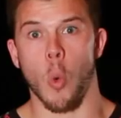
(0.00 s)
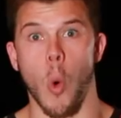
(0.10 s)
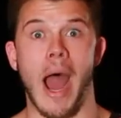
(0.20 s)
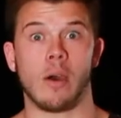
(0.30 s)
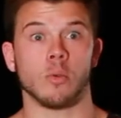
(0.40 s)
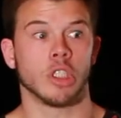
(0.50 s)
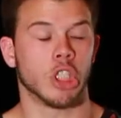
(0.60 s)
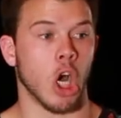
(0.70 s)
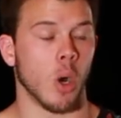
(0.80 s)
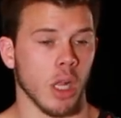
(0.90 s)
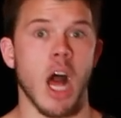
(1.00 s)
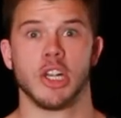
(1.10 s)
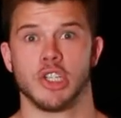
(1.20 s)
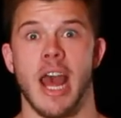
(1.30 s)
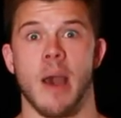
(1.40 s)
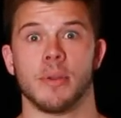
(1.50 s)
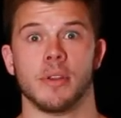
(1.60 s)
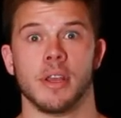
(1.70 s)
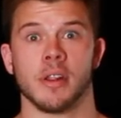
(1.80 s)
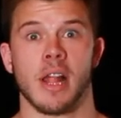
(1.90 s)
Wow, so a lot just
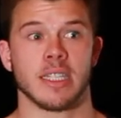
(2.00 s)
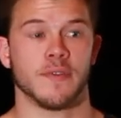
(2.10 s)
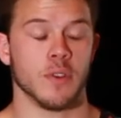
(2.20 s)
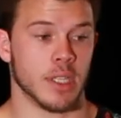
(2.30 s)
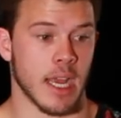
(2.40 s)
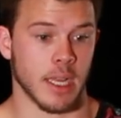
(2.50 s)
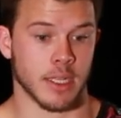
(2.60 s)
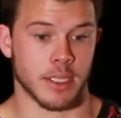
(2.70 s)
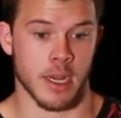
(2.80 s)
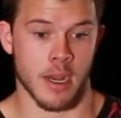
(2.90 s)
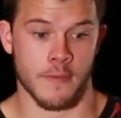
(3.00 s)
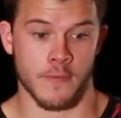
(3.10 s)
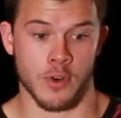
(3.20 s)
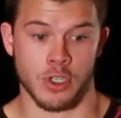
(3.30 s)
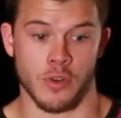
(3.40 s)
happened in the last few seconds. First